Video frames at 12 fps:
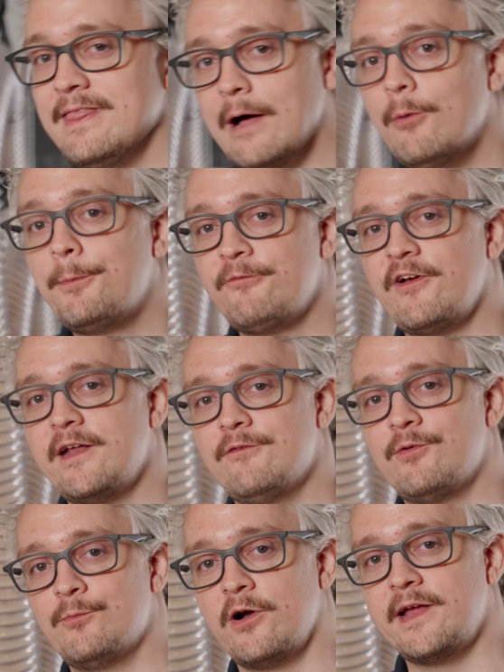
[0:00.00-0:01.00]
That will prevent it
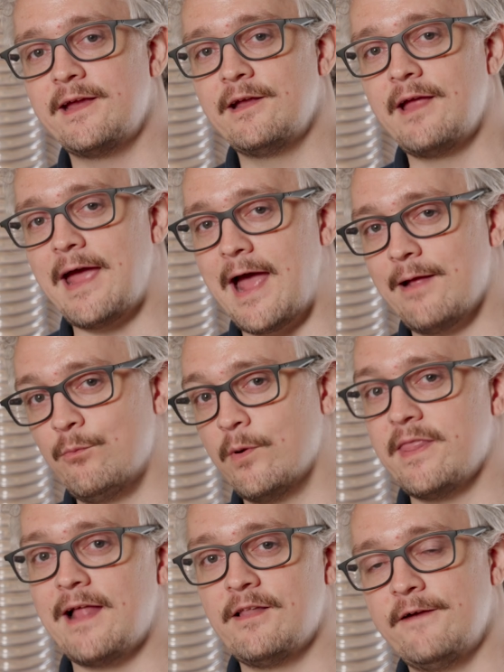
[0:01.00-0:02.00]
from running
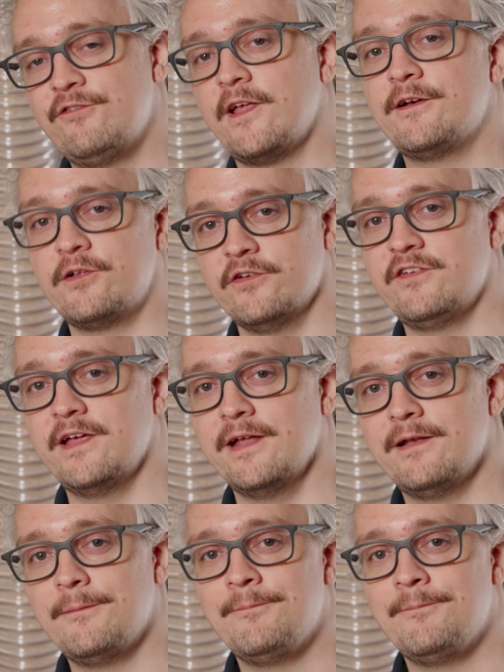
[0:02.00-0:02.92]
when that life cycle is hit.